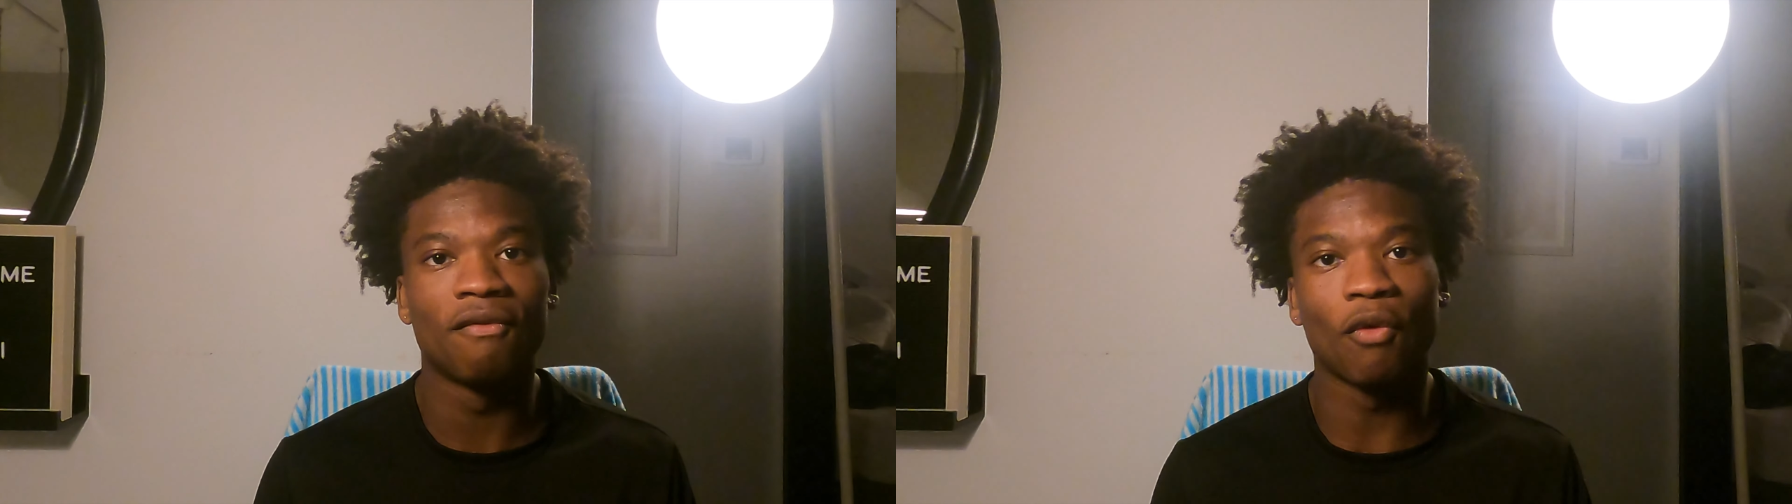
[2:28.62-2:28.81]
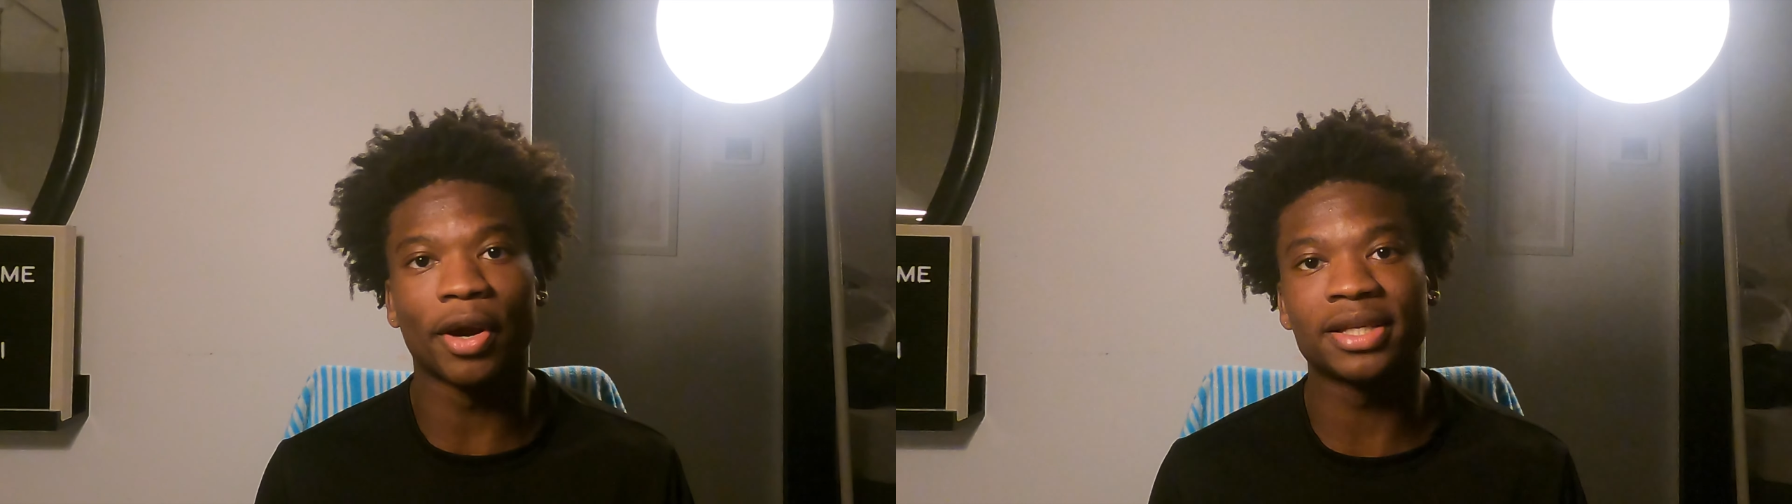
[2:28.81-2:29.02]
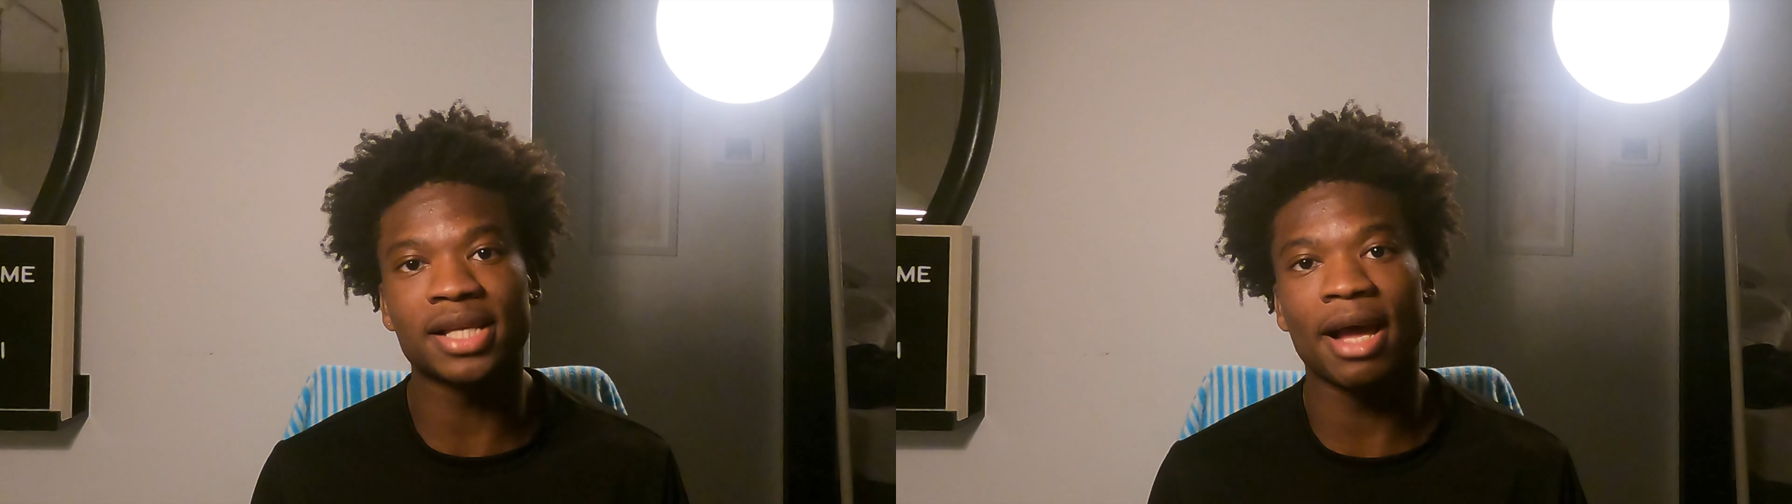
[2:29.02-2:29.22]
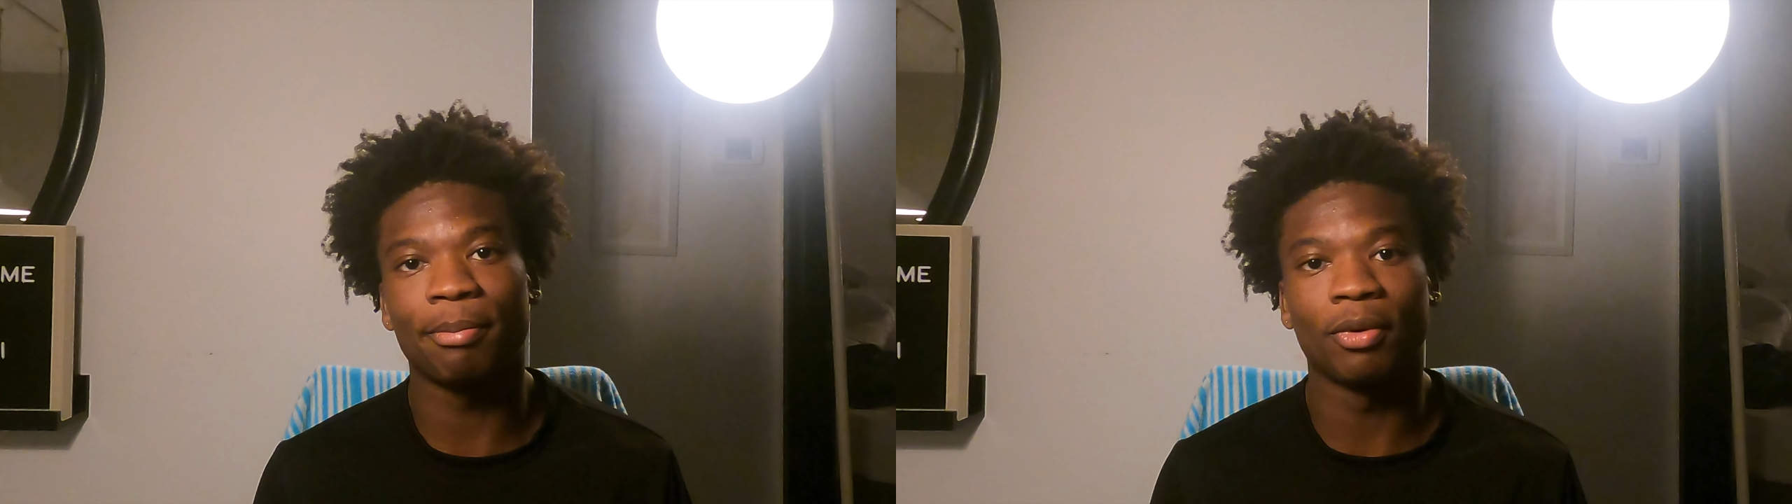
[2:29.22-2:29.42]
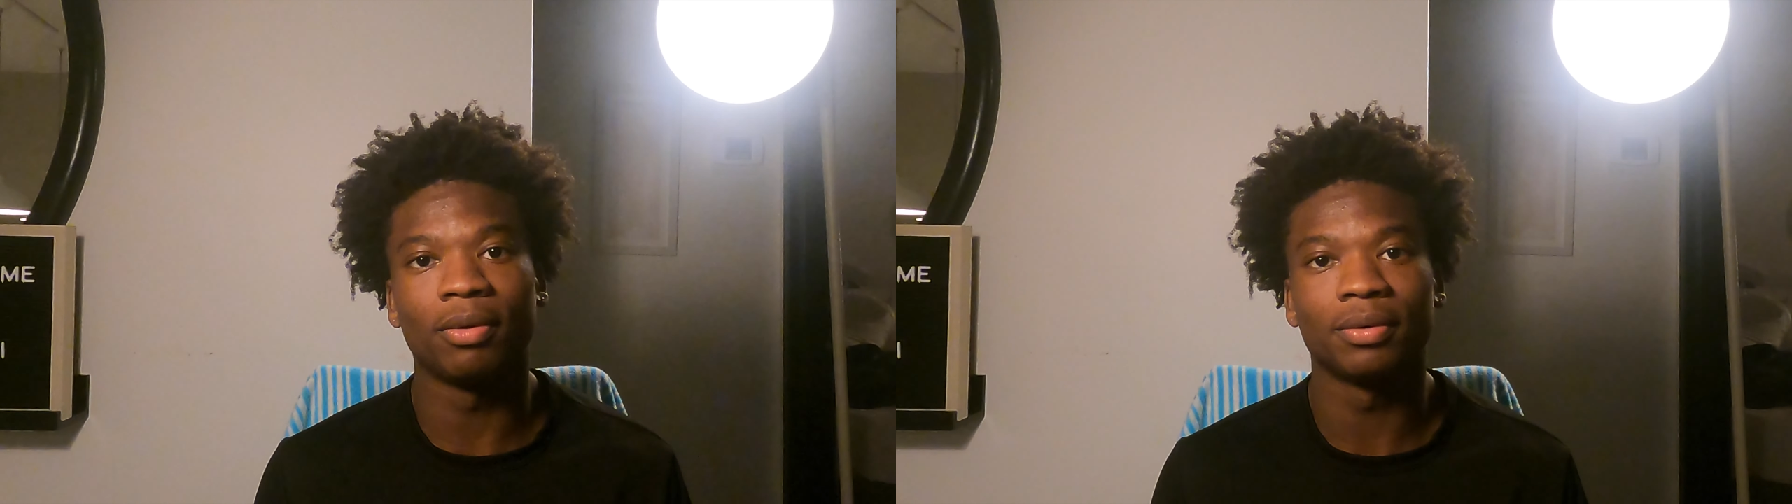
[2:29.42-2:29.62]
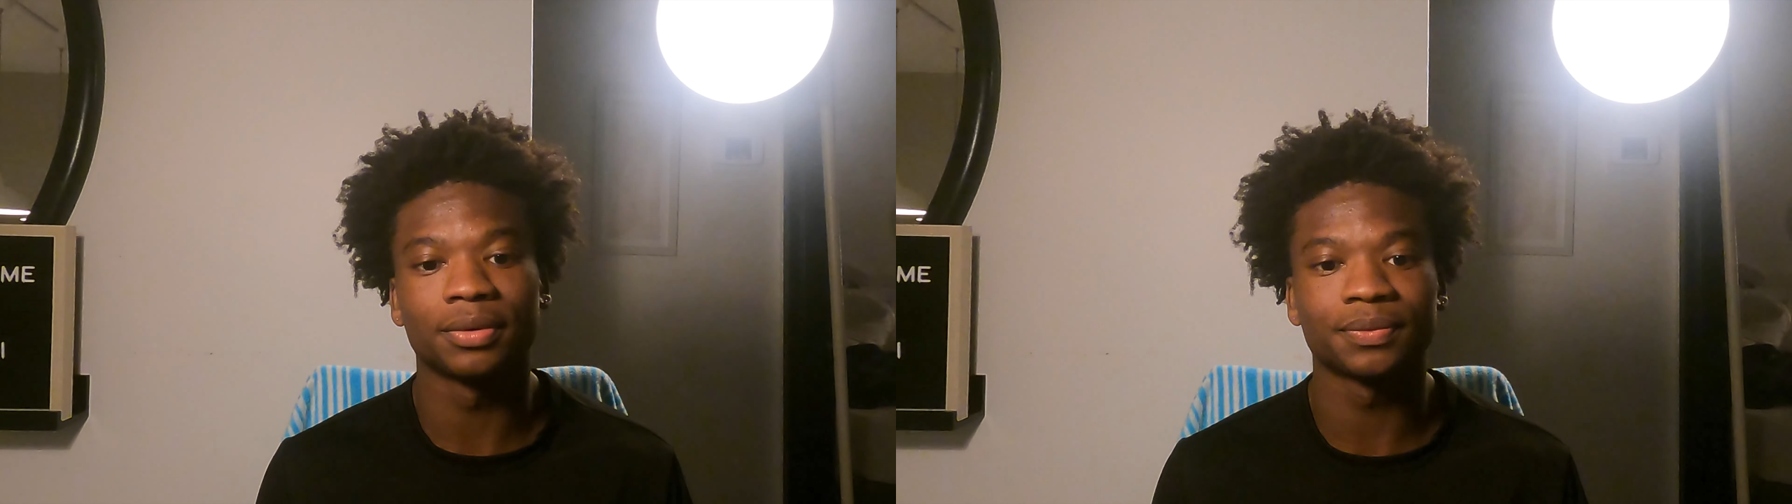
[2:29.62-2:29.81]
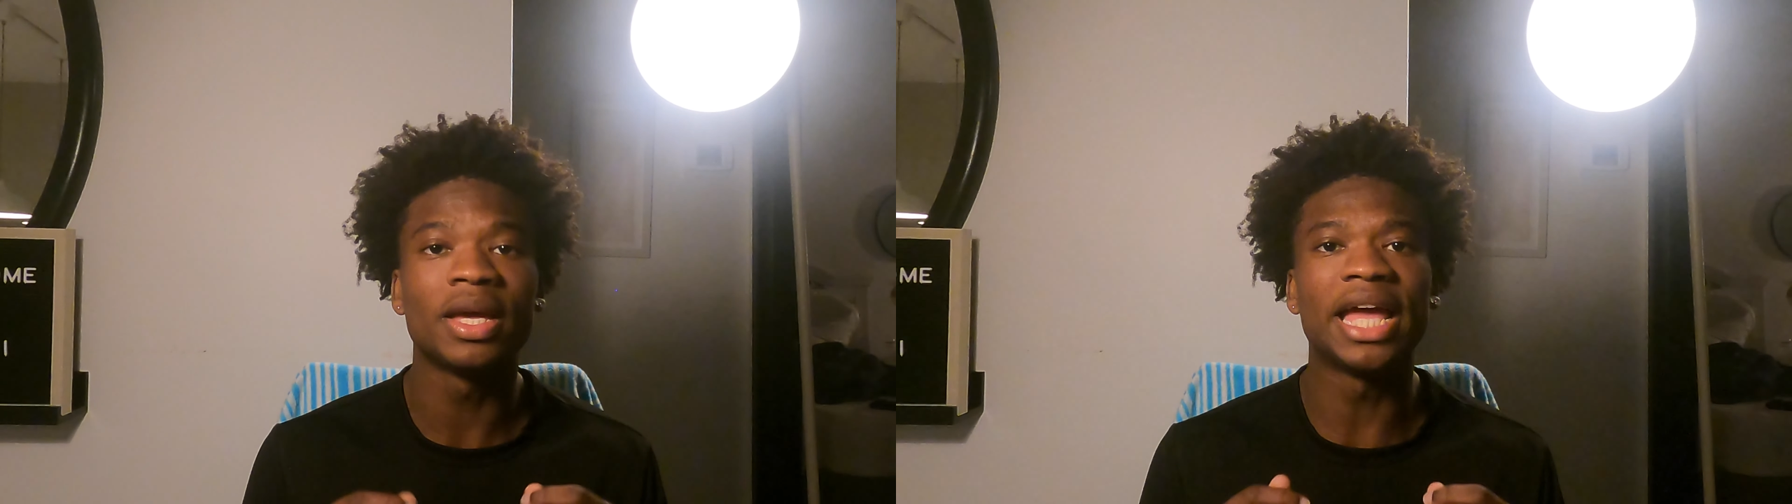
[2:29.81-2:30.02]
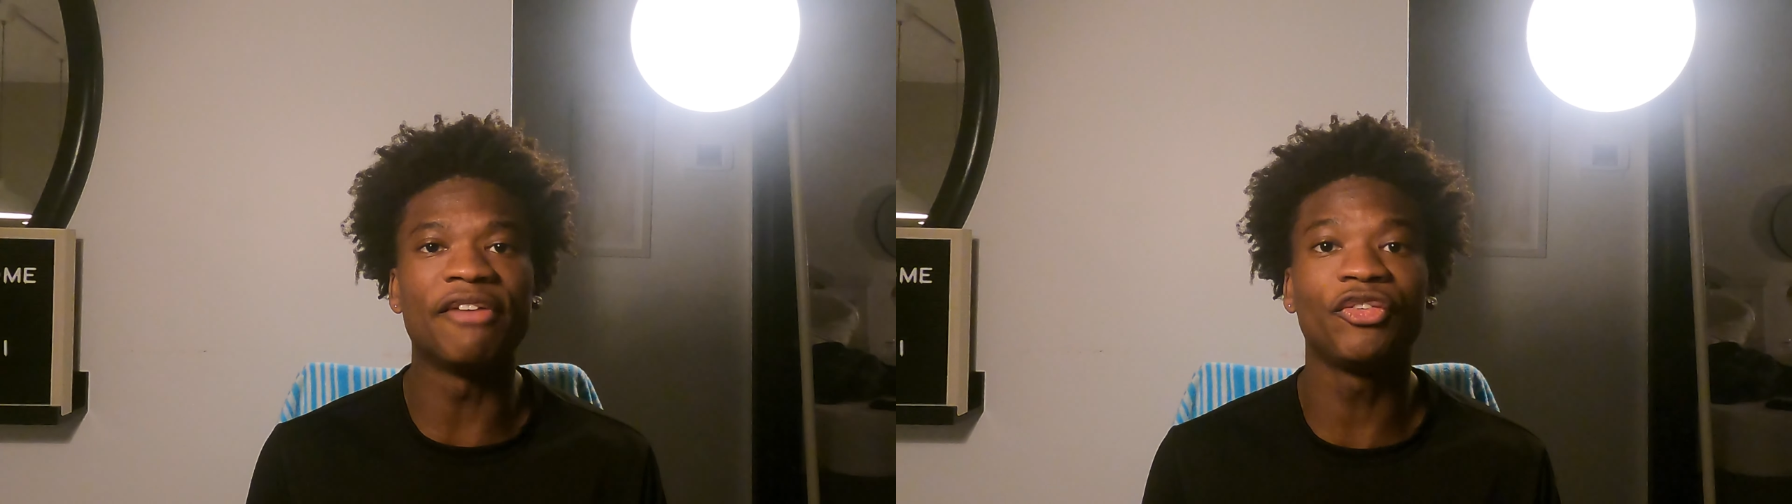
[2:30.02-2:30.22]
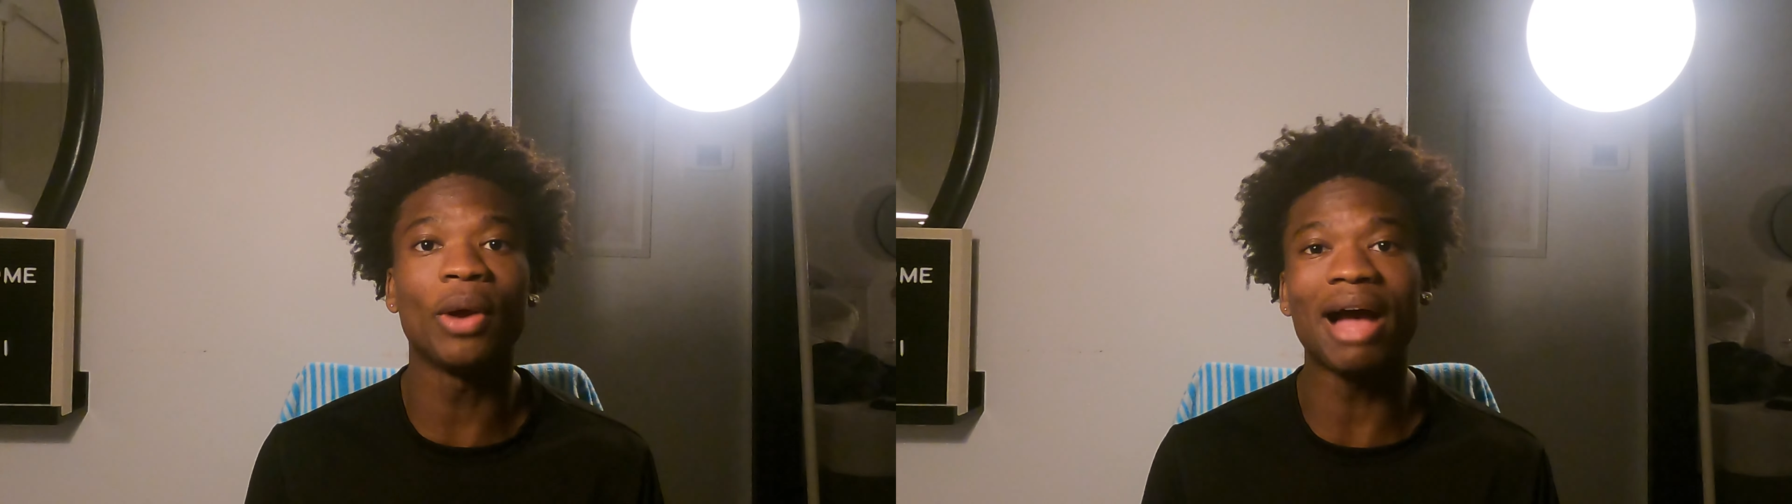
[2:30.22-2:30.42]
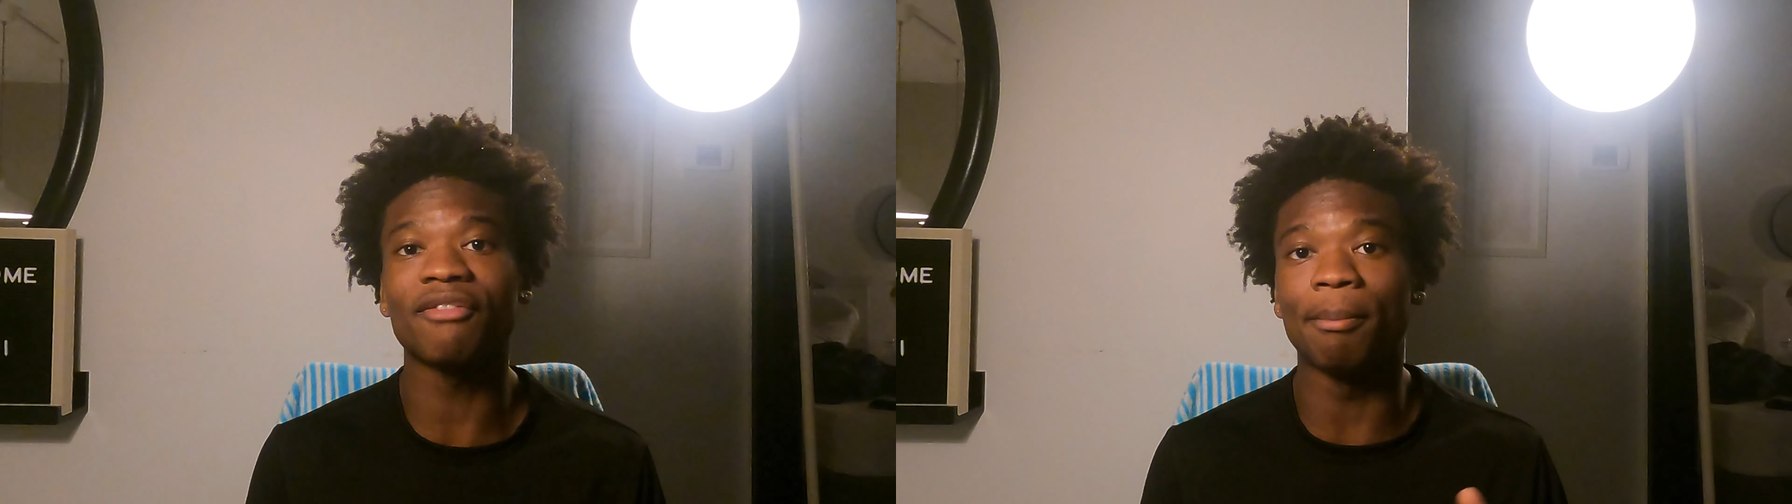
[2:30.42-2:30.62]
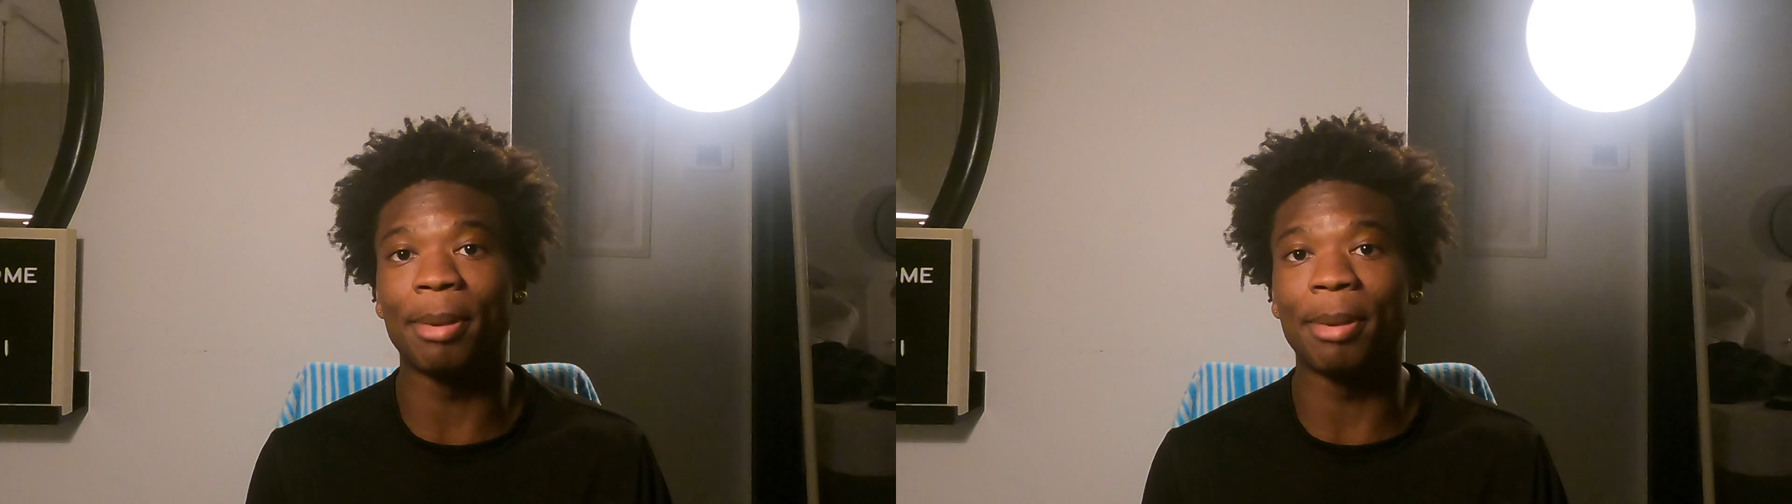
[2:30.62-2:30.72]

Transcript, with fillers: For example, if you have a